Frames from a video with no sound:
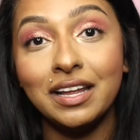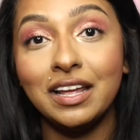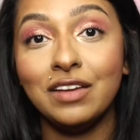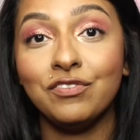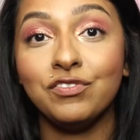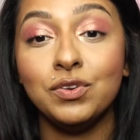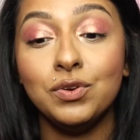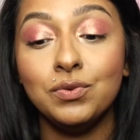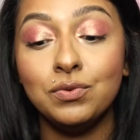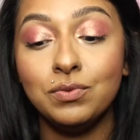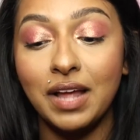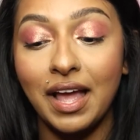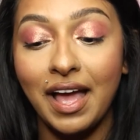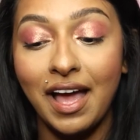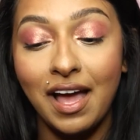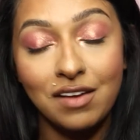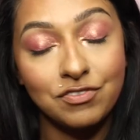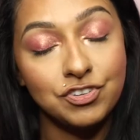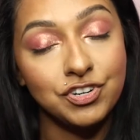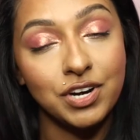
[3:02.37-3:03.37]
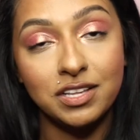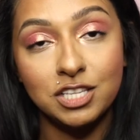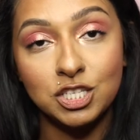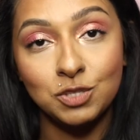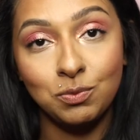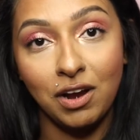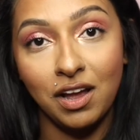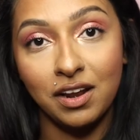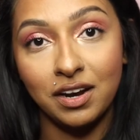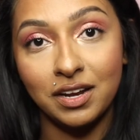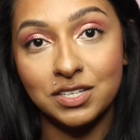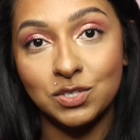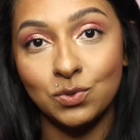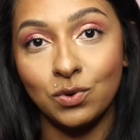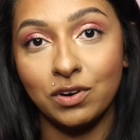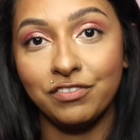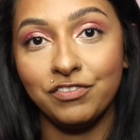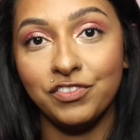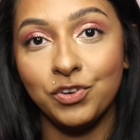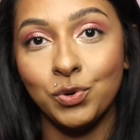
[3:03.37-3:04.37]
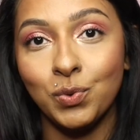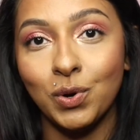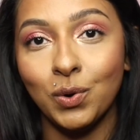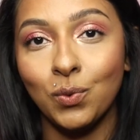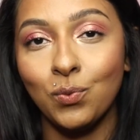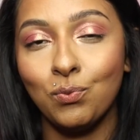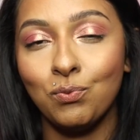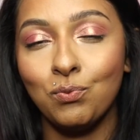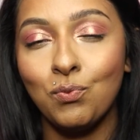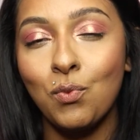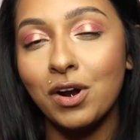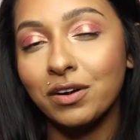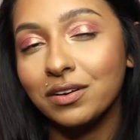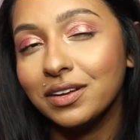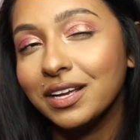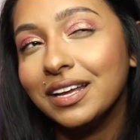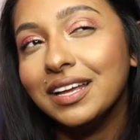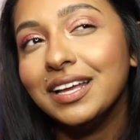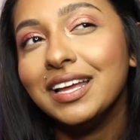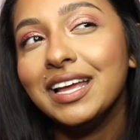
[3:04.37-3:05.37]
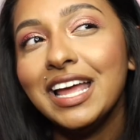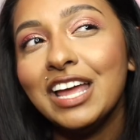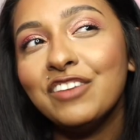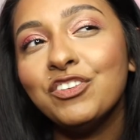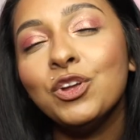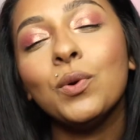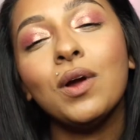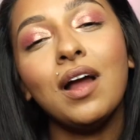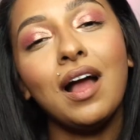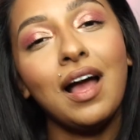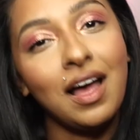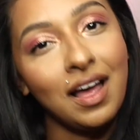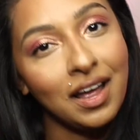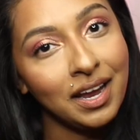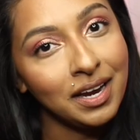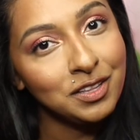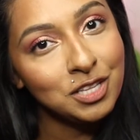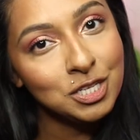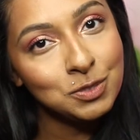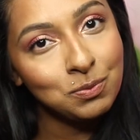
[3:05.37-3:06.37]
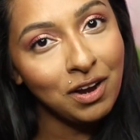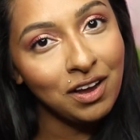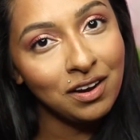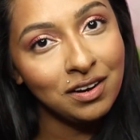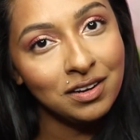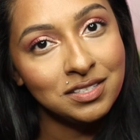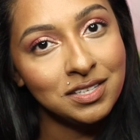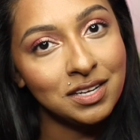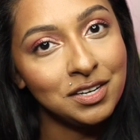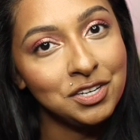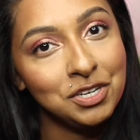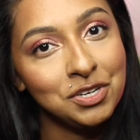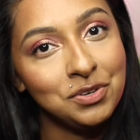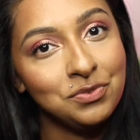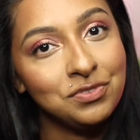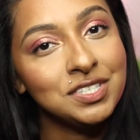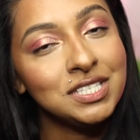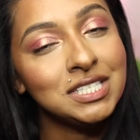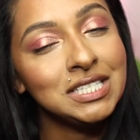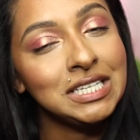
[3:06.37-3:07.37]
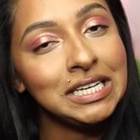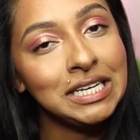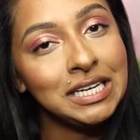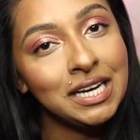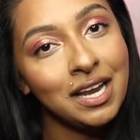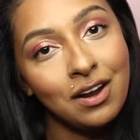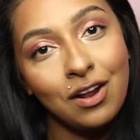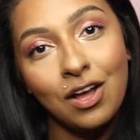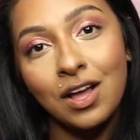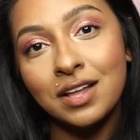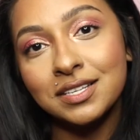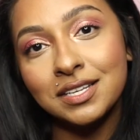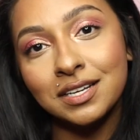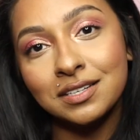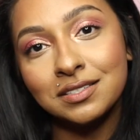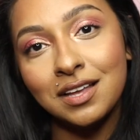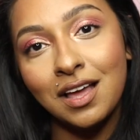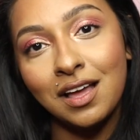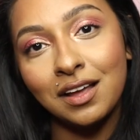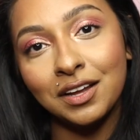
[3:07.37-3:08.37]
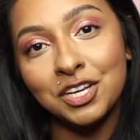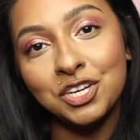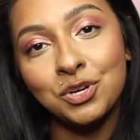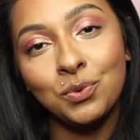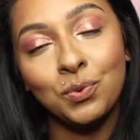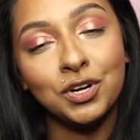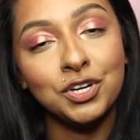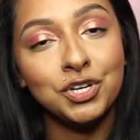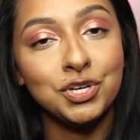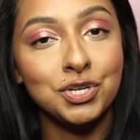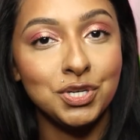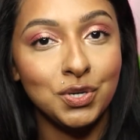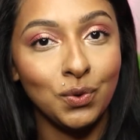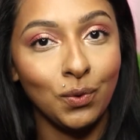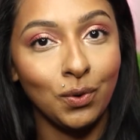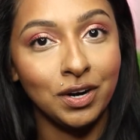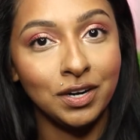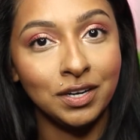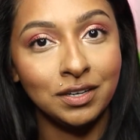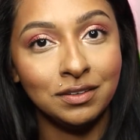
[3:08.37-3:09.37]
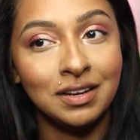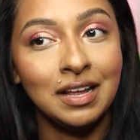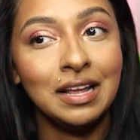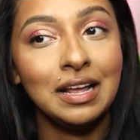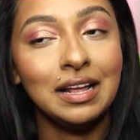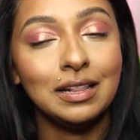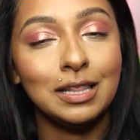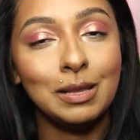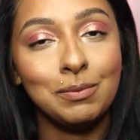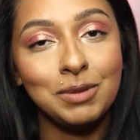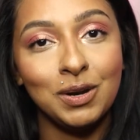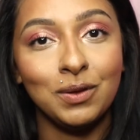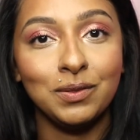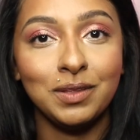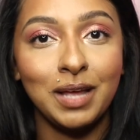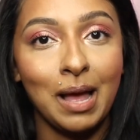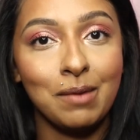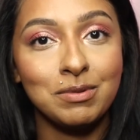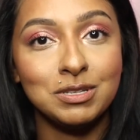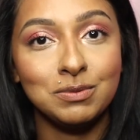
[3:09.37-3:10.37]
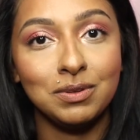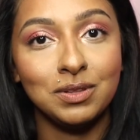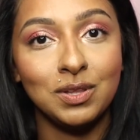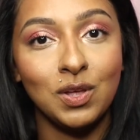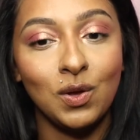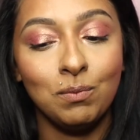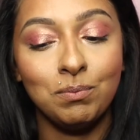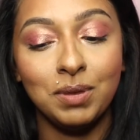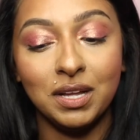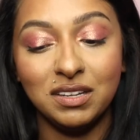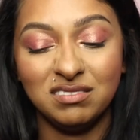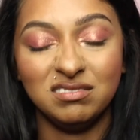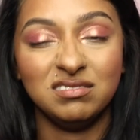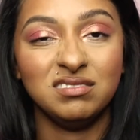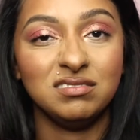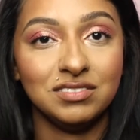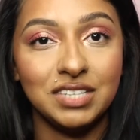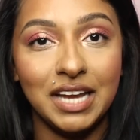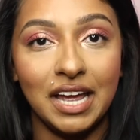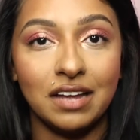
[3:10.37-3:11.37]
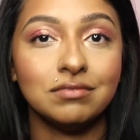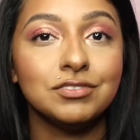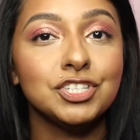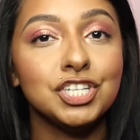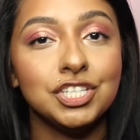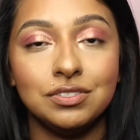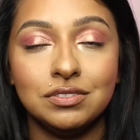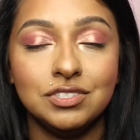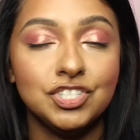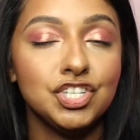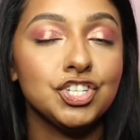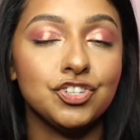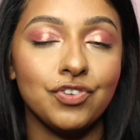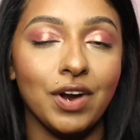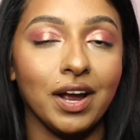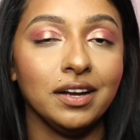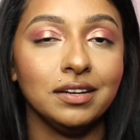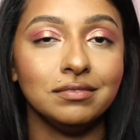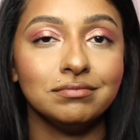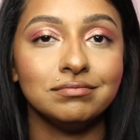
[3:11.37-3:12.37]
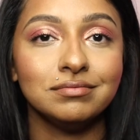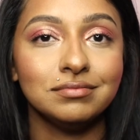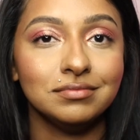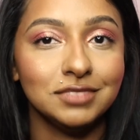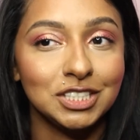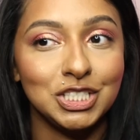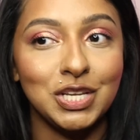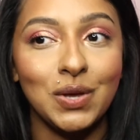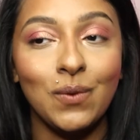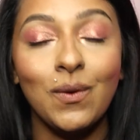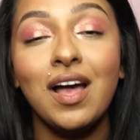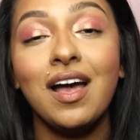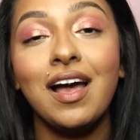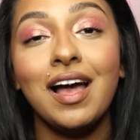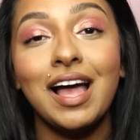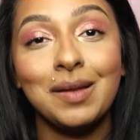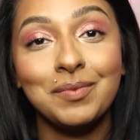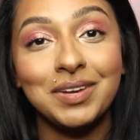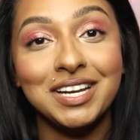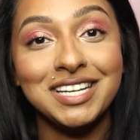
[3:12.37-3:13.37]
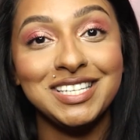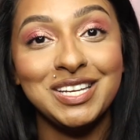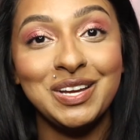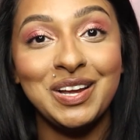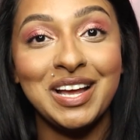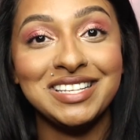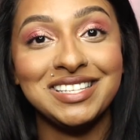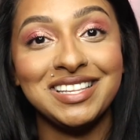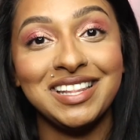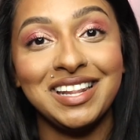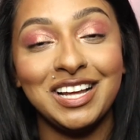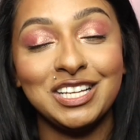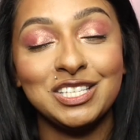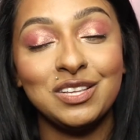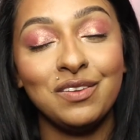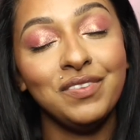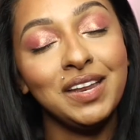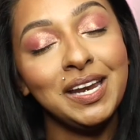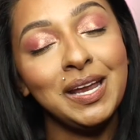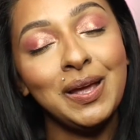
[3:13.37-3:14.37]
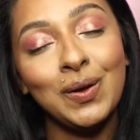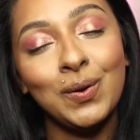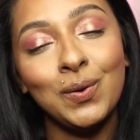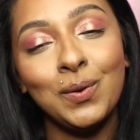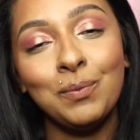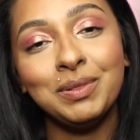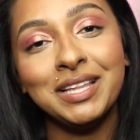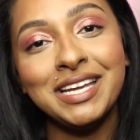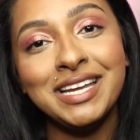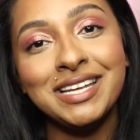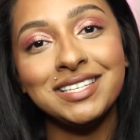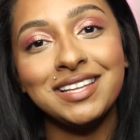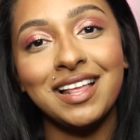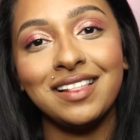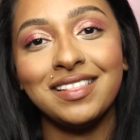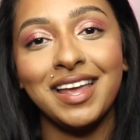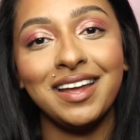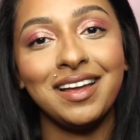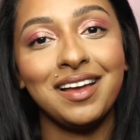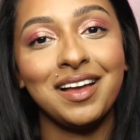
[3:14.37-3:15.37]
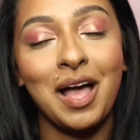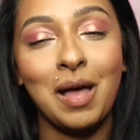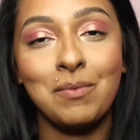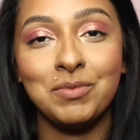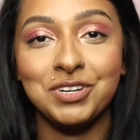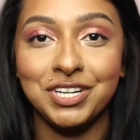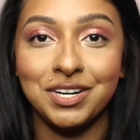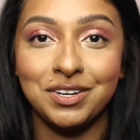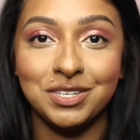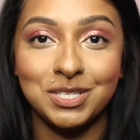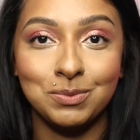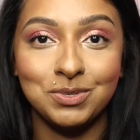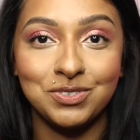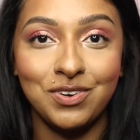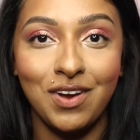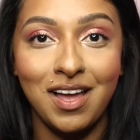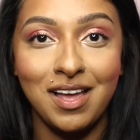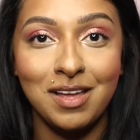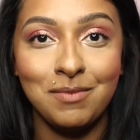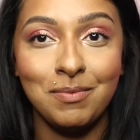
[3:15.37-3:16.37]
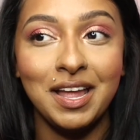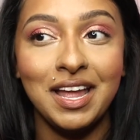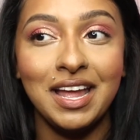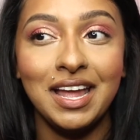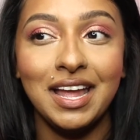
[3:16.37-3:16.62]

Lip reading: If you have tried this product, or if you were eyeing this product and you've seen it on TikTok and you weren't sure, let me know in the comments below. But yeah, just try it. So I'm gonna see you guys in the next video. Please like, comment, share, and subscribe.